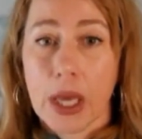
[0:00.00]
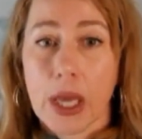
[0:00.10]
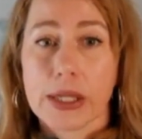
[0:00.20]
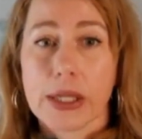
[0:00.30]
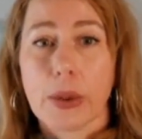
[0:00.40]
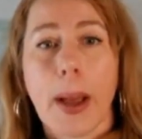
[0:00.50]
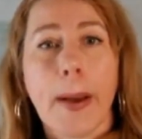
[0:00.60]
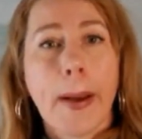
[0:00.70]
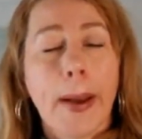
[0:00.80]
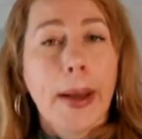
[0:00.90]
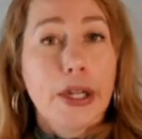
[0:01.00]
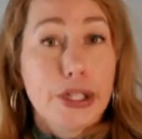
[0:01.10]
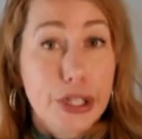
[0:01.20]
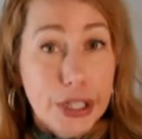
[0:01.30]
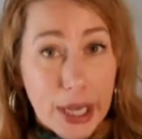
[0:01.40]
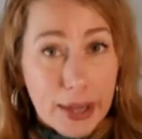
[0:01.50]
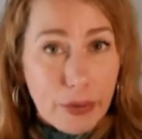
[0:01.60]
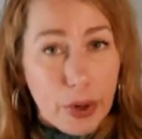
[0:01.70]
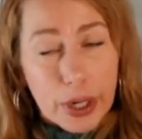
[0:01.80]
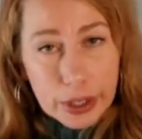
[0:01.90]
So
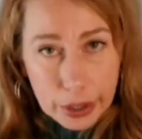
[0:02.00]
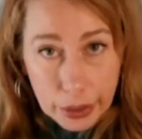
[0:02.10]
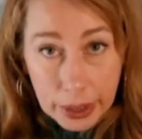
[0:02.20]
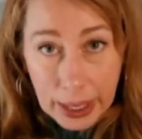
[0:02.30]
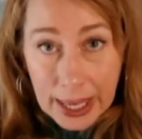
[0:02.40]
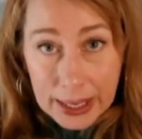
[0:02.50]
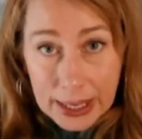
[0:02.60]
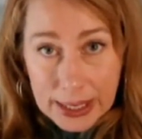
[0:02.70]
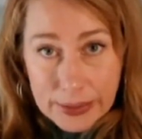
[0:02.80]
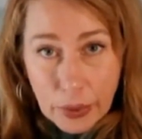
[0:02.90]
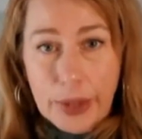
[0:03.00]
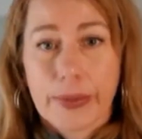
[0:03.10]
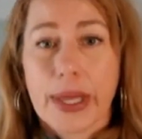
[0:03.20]
GA4, Google Analytics 4,